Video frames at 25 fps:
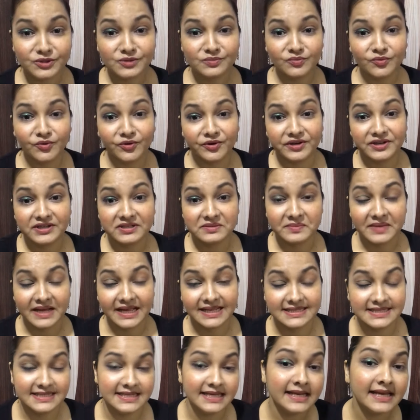more
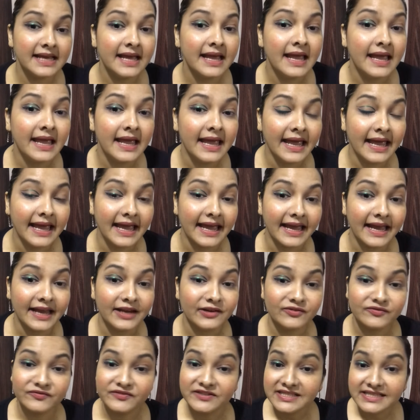dramatic.
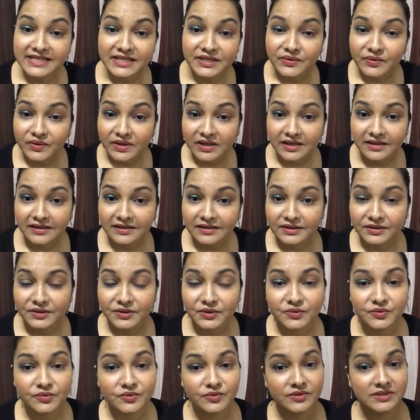And obviously you can
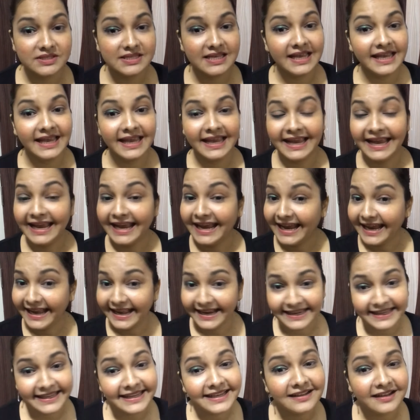use
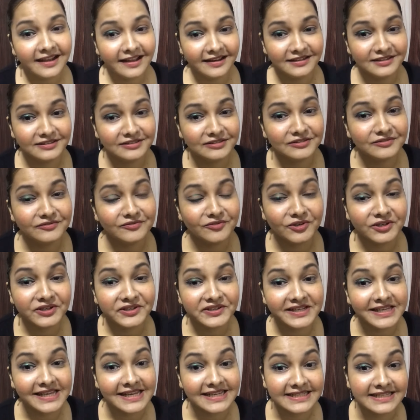any color for
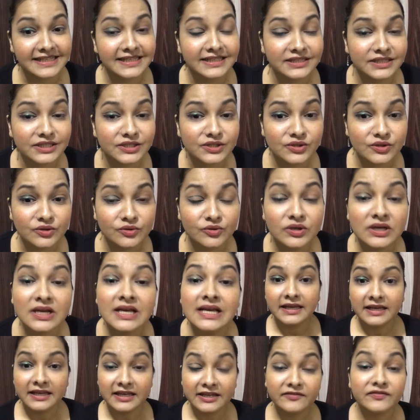creating this look.
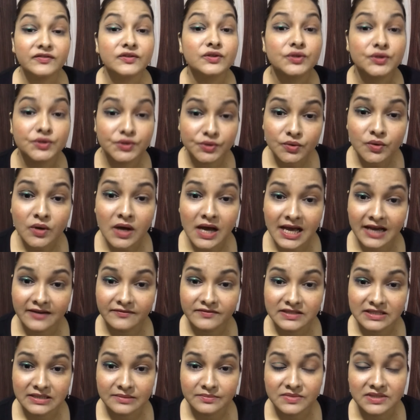If you do
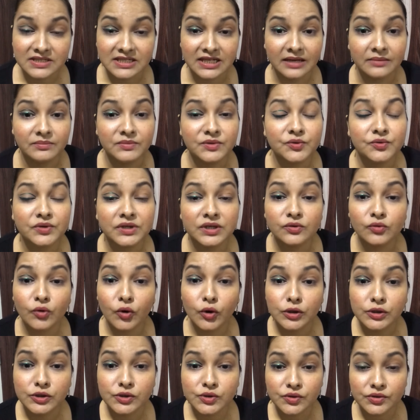have some time, you can
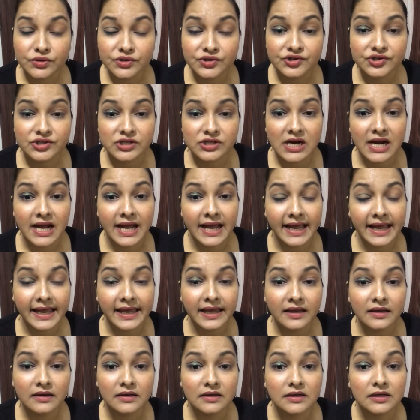also
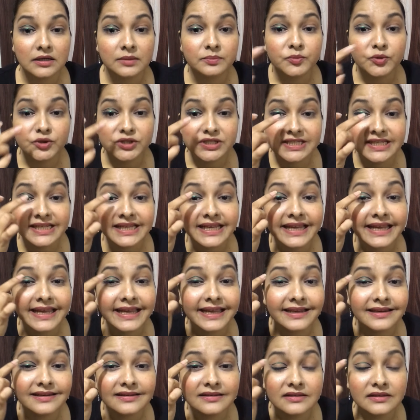try putting
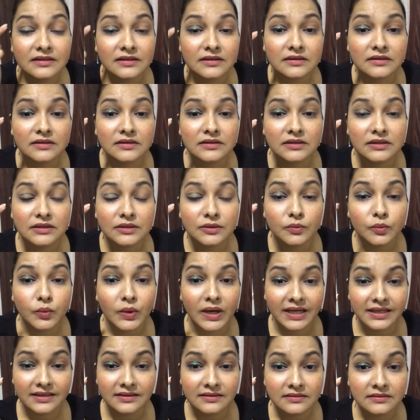in
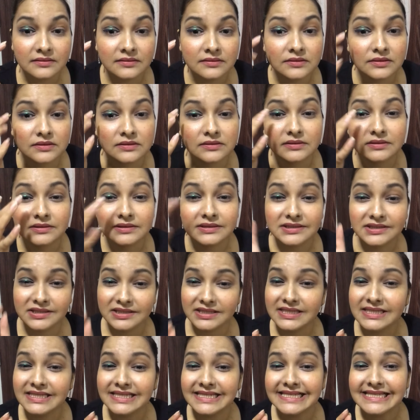one
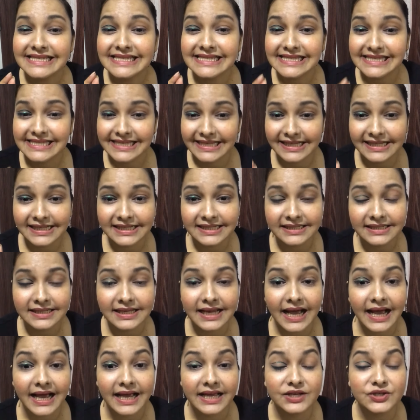just single
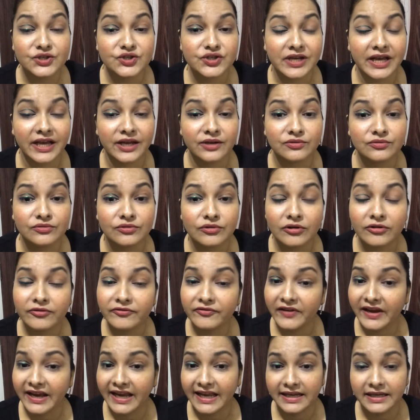eyeshadow
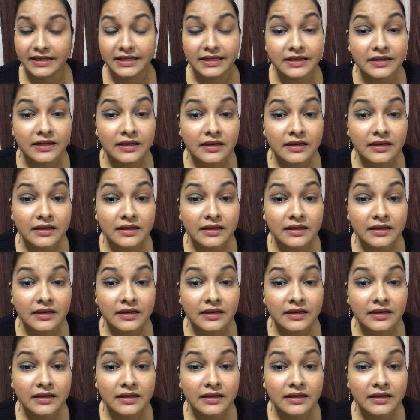of any